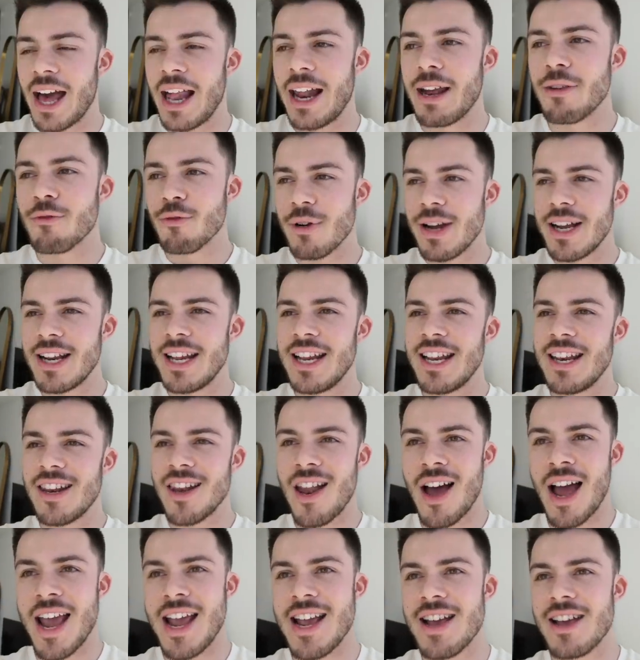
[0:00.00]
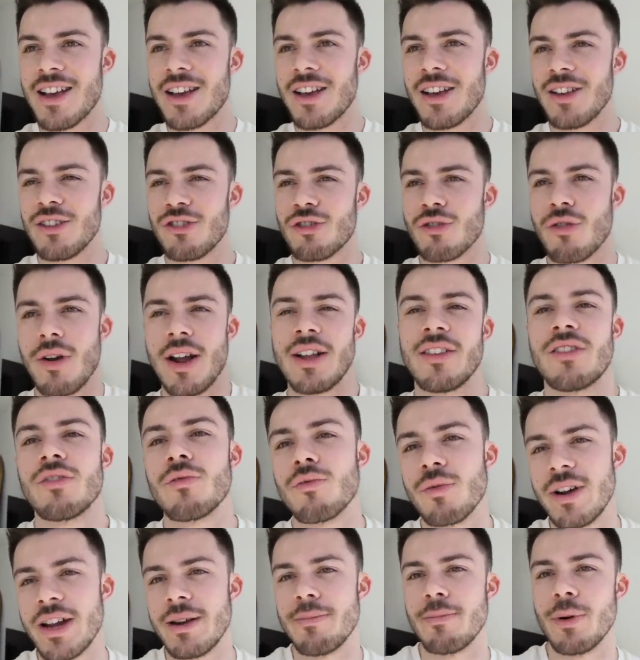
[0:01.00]
And I really like trying to
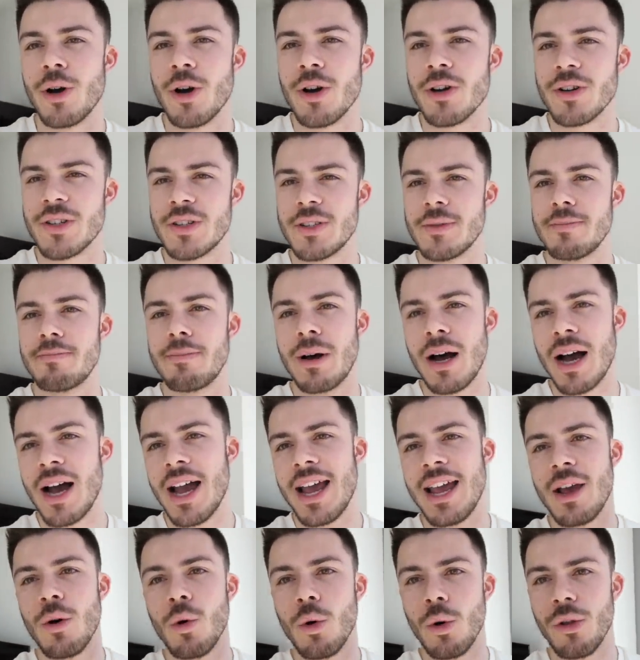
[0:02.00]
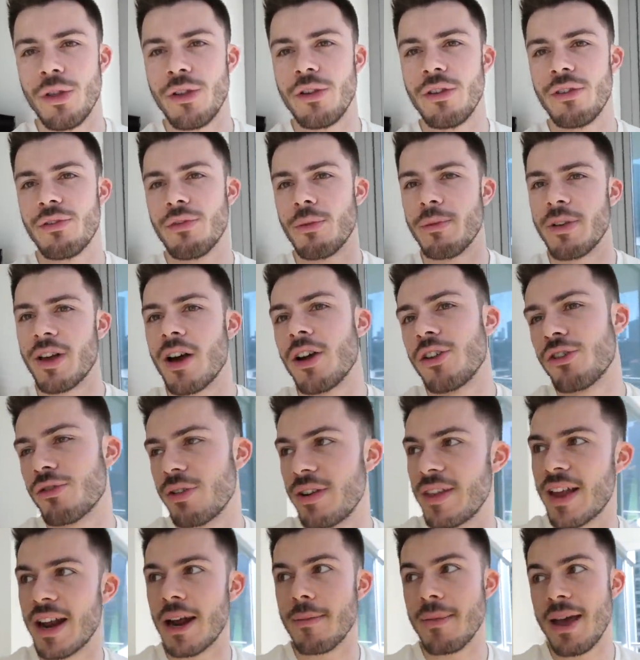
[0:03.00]
read books by authors from the
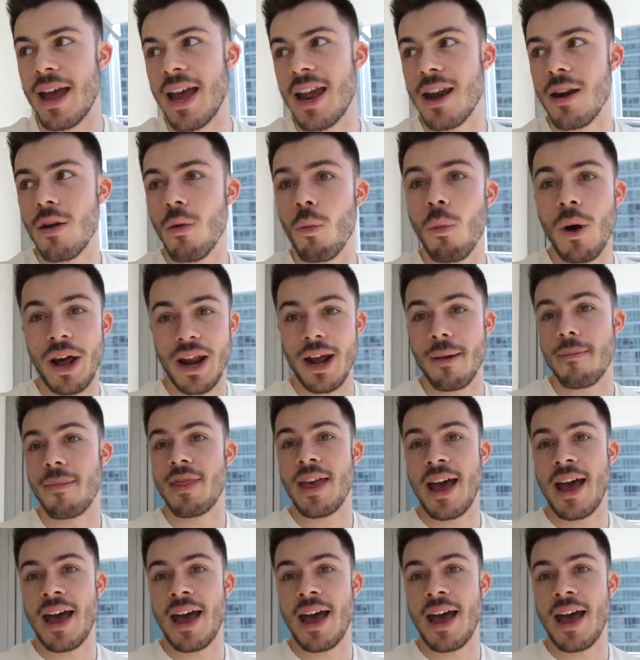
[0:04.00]
country that I'm in when I'm